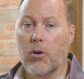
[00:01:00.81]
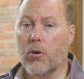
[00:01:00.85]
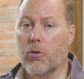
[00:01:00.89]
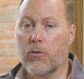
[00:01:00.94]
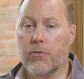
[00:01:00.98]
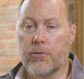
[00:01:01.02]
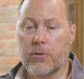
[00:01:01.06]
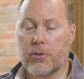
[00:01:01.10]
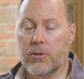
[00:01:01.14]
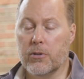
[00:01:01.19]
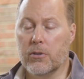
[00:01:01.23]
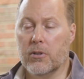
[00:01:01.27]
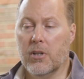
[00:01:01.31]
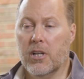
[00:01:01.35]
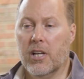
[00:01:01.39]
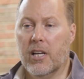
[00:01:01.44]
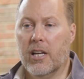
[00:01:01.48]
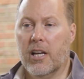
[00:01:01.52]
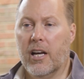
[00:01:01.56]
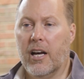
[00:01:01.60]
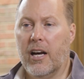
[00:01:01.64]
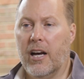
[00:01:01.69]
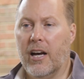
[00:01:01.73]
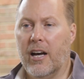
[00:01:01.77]
oval,
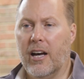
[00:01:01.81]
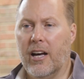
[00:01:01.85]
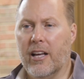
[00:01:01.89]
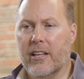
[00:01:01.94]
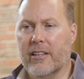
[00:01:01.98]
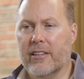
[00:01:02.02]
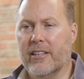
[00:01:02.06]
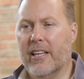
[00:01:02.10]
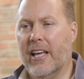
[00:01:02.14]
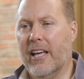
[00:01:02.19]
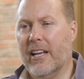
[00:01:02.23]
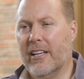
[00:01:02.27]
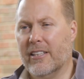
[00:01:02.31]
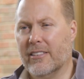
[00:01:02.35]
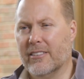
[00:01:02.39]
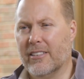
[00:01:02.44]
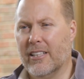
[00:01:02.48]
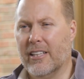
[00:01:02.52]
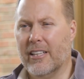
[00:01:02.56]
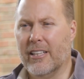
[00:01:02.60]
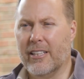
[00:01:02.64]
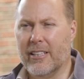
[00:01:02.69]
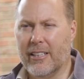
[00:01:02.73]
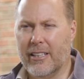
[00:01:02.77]
that is
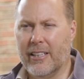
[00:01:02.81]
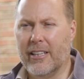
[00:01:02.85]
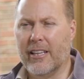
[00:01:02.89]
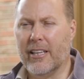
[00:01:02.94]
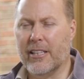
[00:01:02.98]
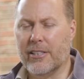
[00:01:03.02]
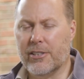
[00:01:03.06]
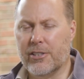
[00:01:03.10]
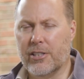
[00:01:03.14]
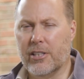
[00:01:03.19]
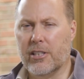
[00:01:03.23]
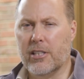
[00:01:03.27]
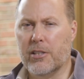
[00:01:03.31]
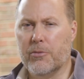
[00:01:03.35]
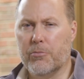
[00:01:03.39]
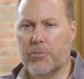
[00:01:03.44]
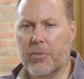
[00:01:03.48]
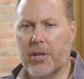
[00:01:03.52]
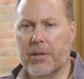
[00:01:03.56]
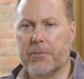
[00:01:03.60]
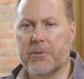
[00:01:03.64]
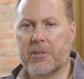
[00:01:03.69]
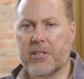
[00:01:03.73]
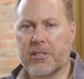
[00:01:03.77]
an indication that
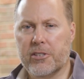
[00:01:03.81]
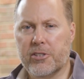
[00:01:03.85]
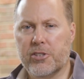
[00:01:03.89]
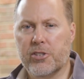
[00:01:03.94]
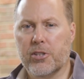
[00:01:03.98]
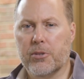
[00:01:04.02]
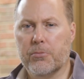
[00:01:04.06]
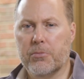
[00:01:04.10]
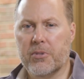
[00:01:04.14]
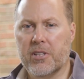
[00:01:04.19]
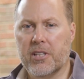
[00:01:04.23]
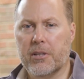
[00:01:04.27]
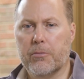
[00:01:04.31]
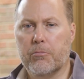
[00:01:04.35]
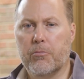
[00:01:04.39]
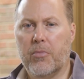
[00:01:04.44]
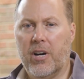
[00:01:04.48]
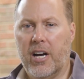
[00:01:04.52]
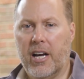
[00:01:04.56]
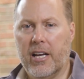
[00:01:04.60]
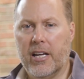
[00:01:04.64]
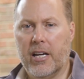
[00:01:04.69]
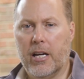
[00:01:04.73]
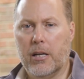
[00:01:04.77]
maybe it should be
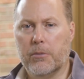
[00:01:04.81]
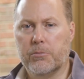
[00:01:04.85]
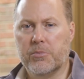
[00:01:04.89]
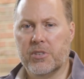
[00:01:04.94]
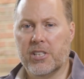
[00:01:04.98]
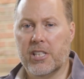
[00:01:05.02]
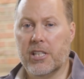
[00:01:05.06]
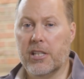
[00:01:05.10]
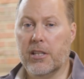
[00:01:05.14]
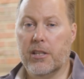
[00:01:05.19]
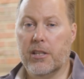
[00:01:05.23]
biopsied.